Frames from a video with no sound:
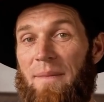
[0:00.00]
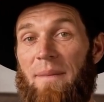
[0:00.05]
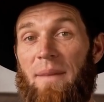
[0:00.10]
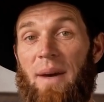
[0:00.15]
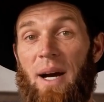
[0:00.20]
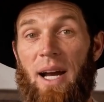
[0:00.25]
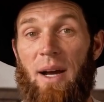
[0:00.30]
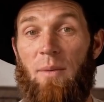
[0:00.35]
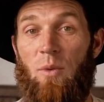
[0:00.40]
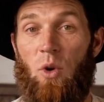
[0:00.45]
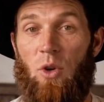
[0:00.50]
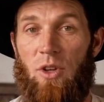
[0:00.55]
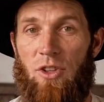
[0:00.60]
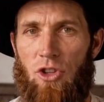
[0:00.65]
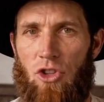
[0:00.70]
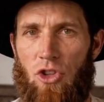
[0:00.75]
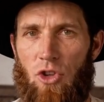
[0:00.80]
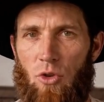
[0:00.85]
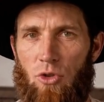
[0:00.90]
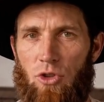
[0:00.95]
I am going
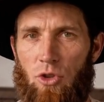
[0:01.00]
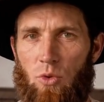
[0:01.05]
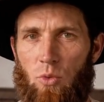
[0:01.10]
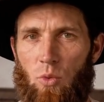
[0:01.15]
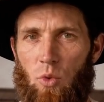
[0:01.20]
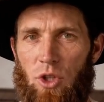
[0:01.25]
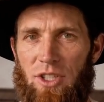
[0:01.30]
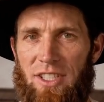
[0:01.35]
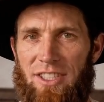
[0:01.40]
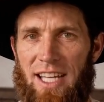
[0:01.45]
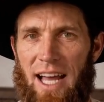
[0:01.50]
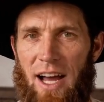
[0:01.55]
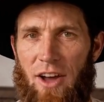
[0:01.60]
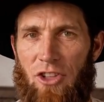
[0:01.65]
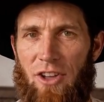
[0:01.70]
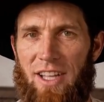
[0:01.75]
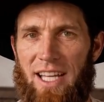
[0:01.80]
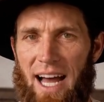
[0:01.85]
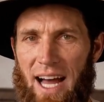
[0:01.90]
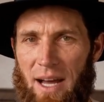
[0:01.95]
to show you what is
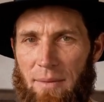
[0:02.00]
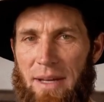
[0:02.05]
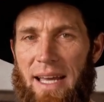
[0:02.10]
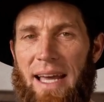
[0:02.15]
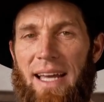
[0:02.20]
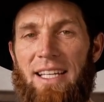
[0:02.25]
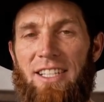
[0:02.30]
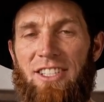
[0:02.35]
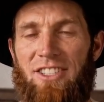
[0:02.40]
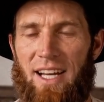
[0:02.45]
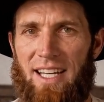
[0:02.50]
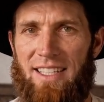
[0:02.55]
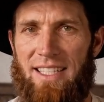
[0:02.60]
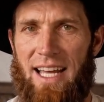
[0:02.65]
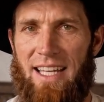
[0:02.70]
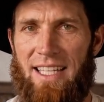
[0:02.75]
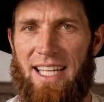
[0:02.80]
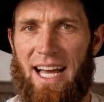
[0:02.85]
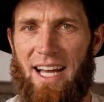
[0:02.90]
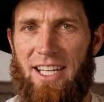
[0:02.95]
actually happening inside
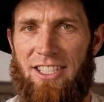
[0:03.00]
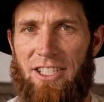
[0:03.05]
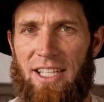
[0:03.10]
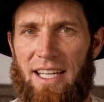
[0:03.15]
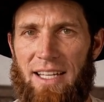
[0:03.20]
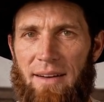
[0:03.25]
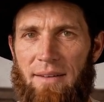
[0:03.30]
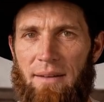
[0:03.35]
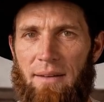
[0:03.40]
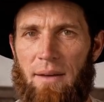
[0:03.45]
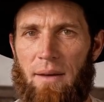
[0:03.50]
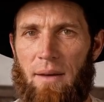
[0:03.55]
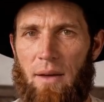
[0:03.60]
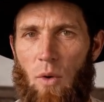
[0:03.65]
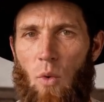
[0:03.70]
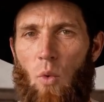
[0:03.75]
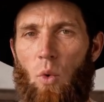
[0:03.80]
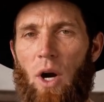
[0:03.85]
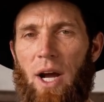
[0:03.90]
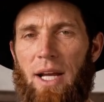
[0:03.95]
that gasket,
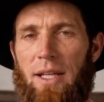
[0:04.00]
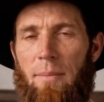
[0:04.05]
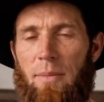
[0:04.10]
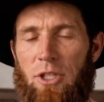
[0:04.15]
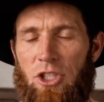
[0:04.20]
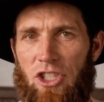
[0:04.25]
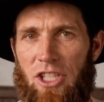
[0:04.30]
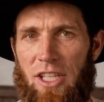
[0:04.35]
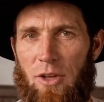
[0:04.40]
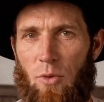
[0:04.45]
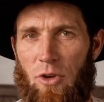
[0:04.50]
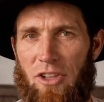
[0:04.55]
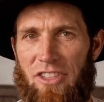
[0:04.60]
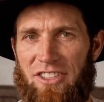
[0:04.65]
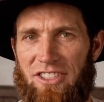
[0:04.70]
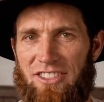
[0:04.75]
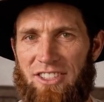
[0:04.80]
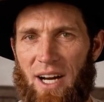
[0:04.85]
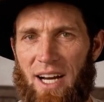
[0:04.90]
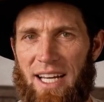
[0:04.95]
why the machine was
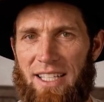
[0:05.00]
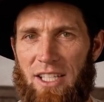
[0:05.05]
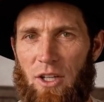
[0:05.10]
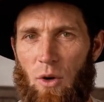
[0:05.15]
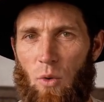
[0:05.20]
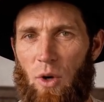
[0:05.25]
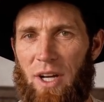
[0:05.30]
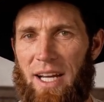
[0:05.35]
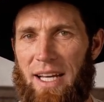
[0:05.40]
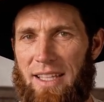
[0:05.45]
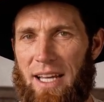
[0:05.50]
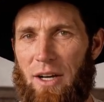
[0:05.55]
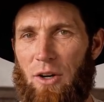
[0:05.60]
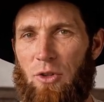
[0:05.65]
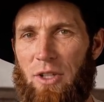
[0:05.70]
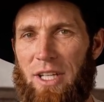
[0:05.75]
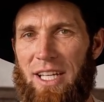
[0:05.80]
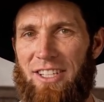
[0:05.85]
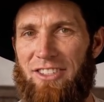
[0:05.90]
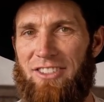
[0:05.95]
designed in a way that
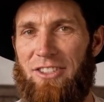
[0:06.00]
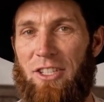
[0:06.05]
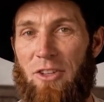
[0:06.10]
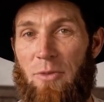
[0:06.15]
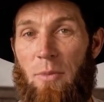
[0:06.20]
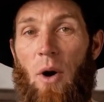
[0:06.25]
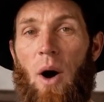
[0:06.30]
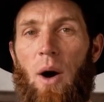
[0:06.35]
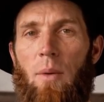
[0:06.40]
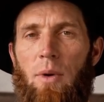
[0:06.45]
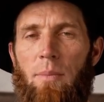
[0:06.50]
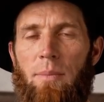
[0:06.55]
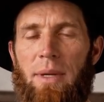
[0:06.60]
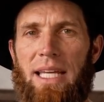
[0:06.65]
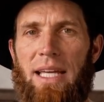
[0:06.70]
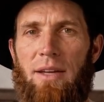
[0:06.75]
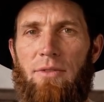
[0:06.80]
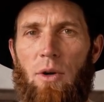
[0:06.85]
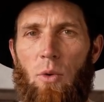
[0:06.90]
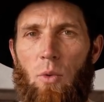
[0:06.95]
creates this problem
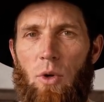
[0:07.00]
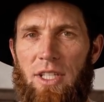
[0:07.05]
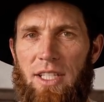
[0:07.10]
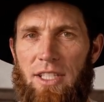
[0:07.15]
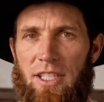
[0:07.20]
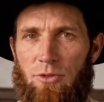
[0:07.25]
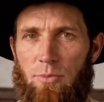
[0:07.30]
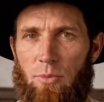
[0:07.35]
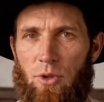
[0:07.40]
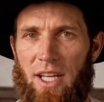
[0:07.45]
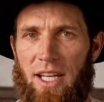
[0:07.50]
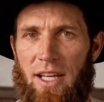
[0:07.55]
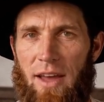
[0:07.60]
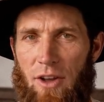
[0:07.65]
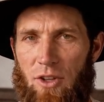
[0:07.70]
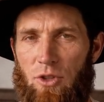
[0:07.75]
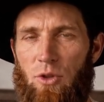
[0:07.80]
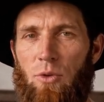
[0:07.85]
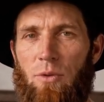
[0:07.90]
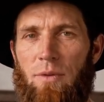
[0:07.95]
even when it is brand
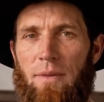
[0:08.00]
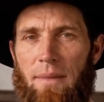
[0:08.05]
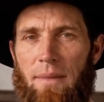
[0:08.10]
new,